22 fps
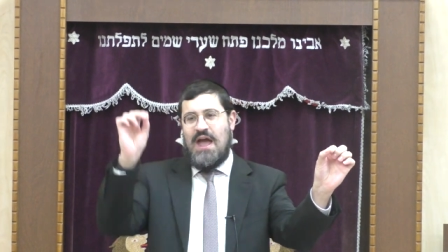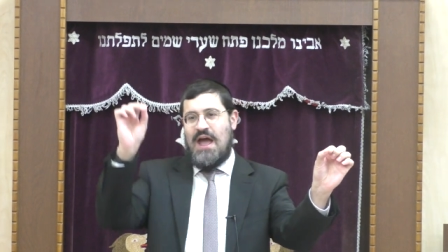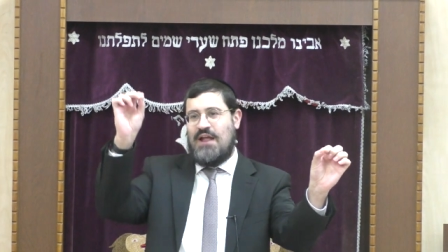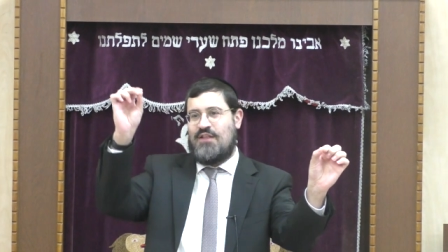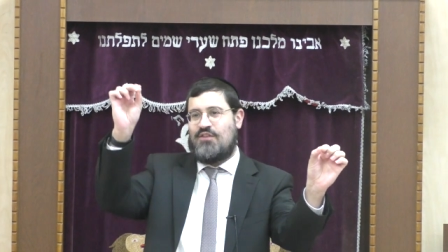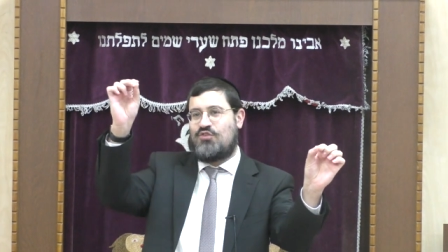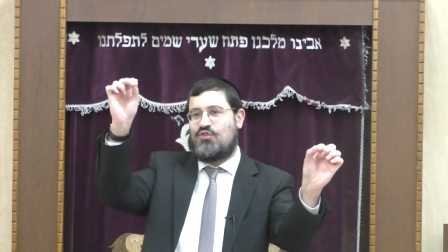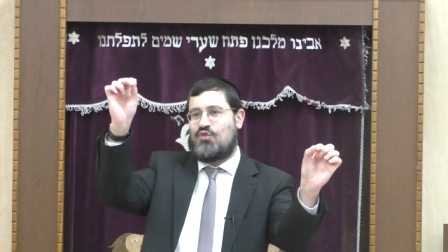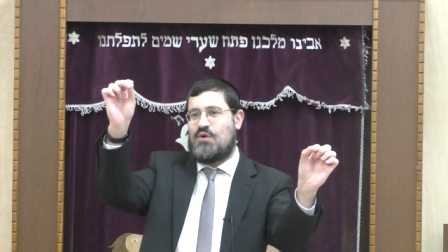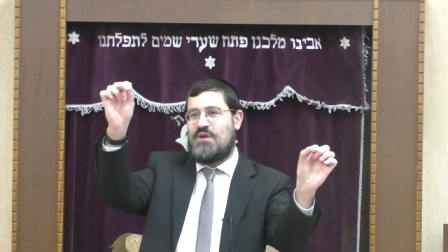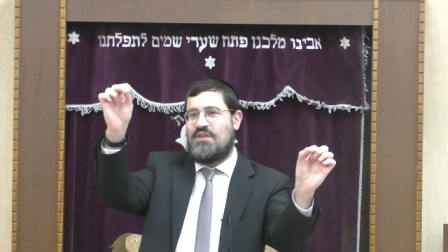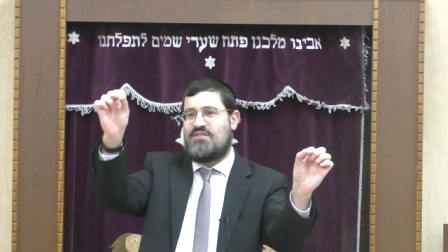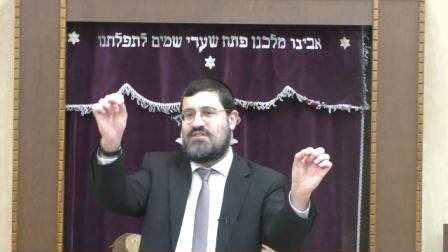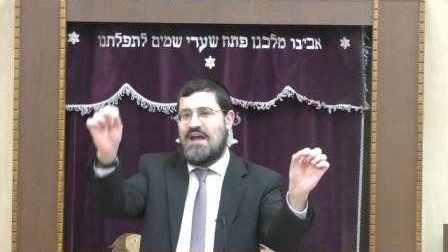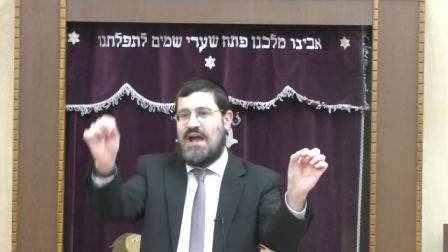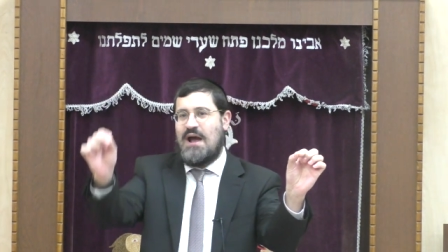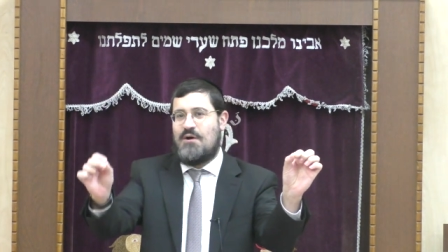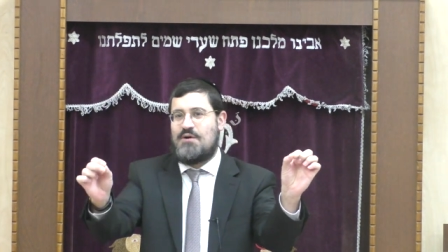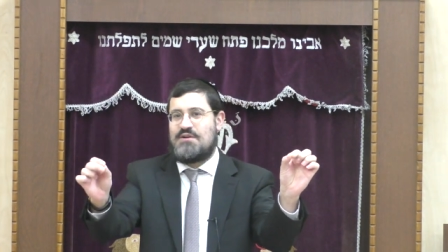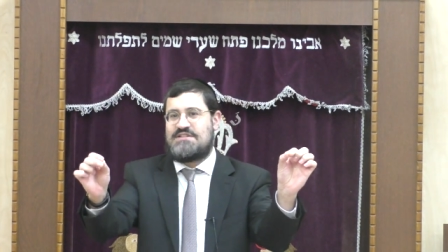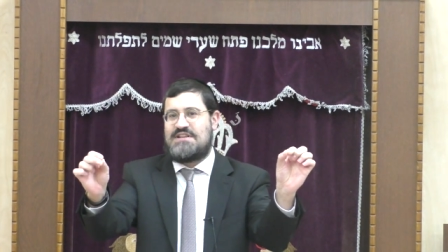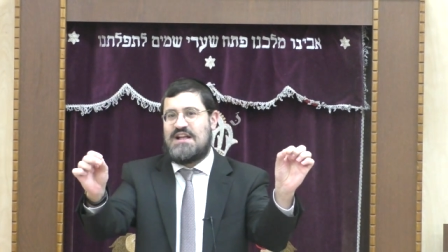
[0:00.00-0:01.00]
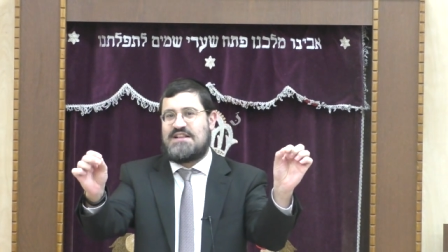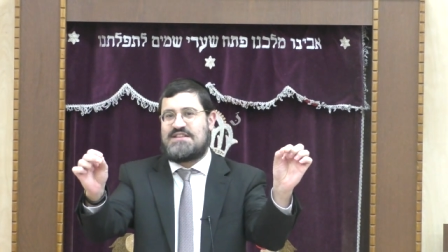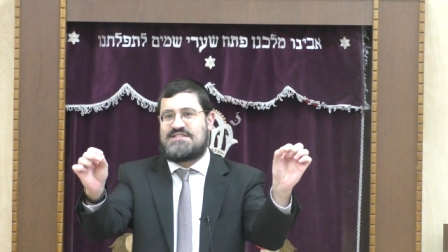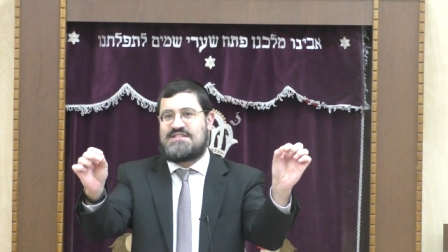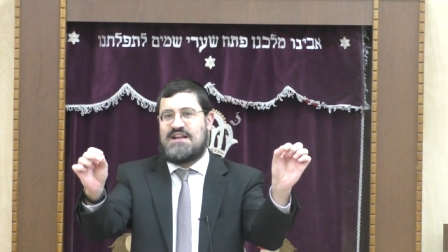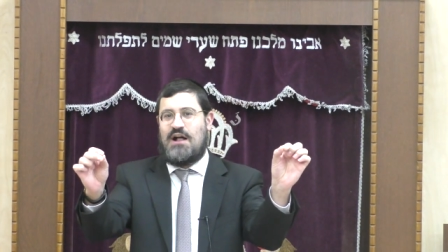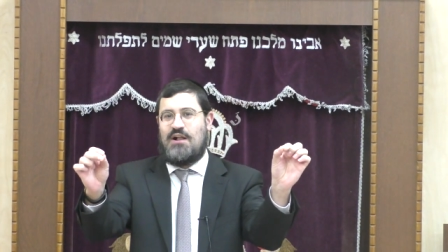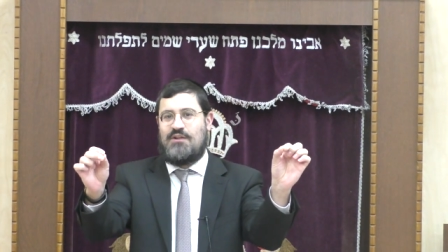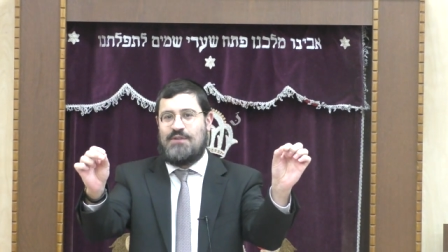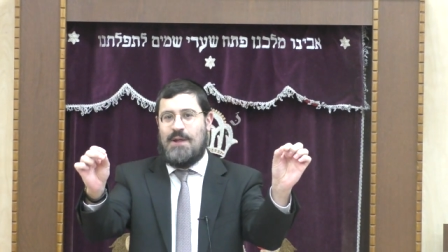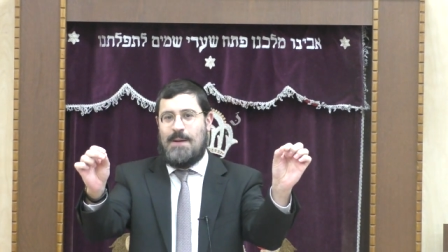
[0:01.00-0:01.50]
and Twin Tower
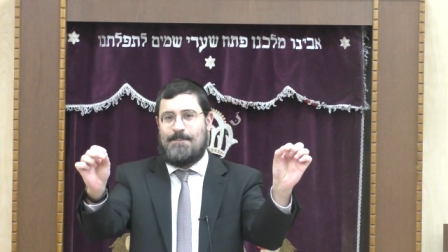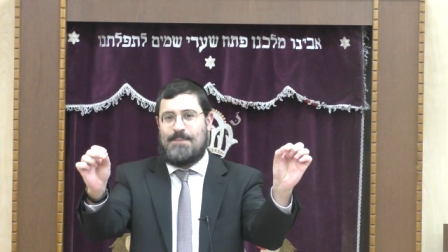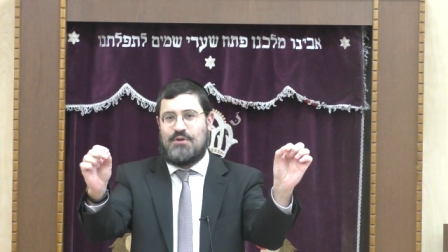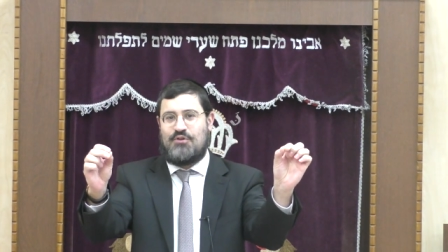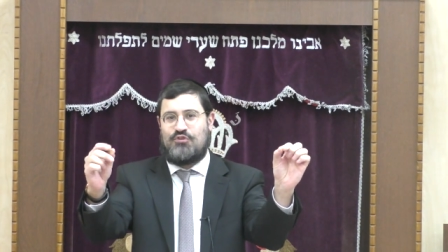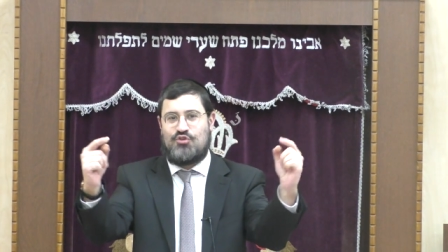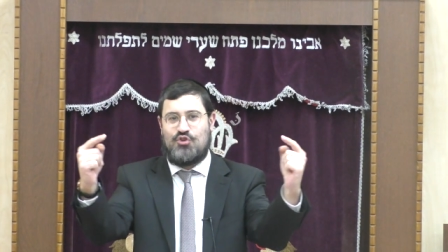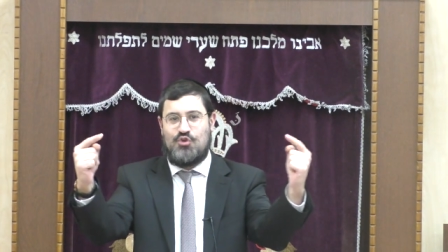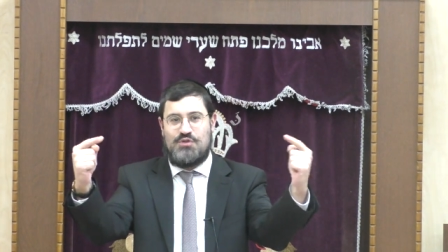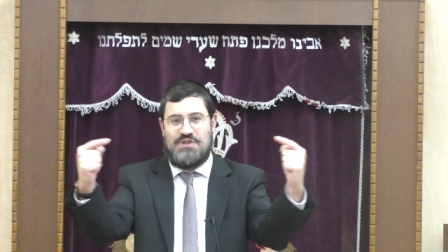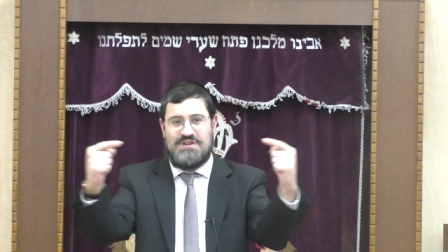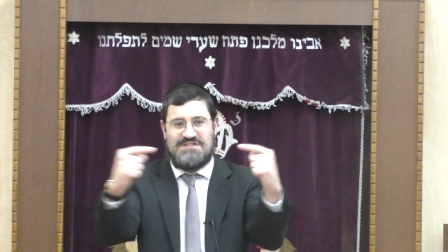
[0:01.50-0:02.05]
Zatzal number two.